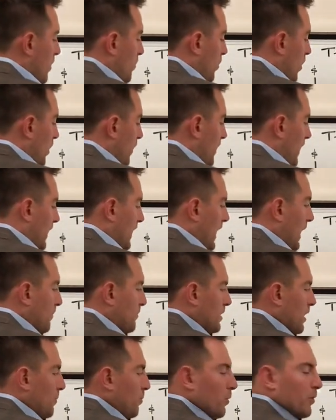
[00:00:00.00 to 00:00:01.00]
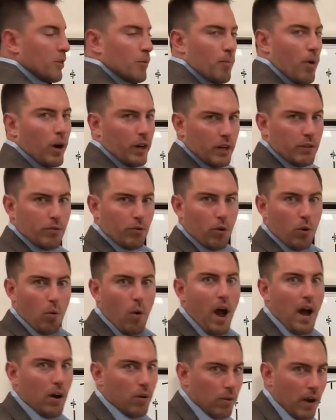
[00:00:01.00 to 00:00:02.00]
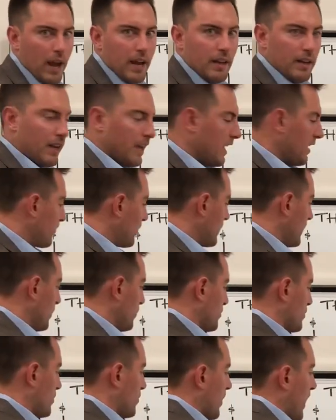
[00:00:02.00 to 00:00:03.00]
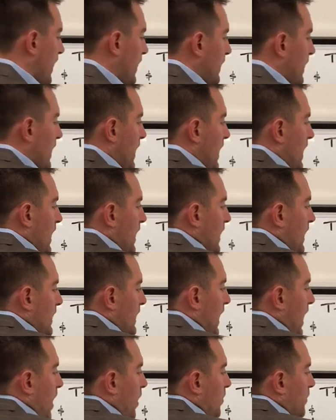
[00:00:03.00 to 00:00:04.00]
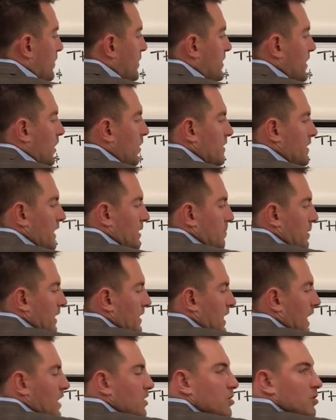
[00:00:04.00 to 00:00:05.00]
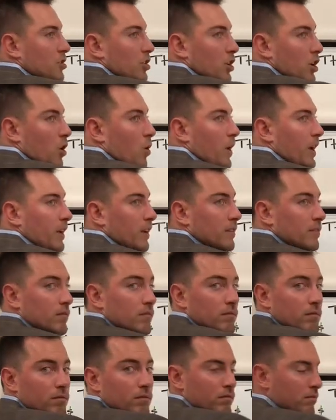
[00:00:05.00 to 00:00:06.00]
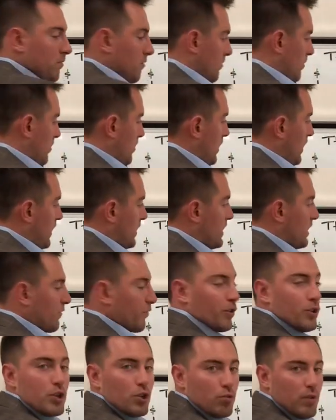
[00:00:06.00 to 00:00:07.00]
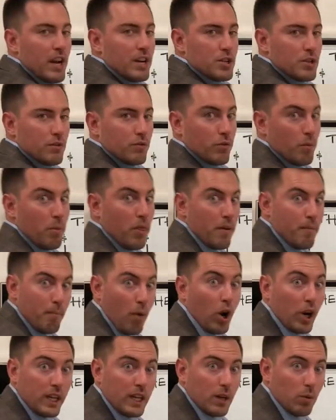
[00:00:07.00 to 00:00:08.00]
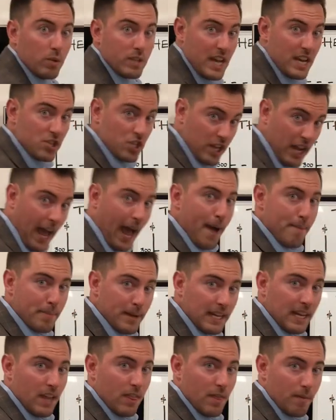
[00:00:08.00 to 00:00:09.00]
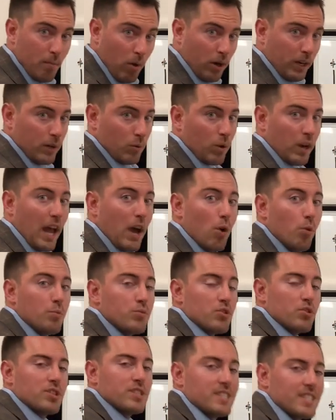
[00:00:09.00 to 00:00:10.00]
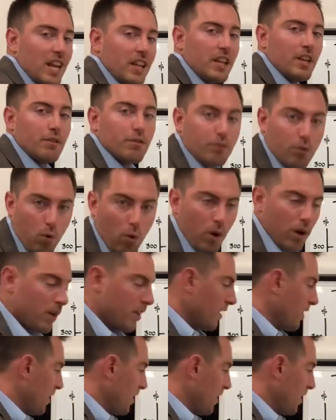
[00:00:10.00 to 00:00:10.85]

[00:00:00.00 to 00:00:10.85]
Well, they kept up with the market for a while, right? And everything was great. Now the sellers' expectations are going in a different direction from the market, what's actually happening in the market, what homes are selling for.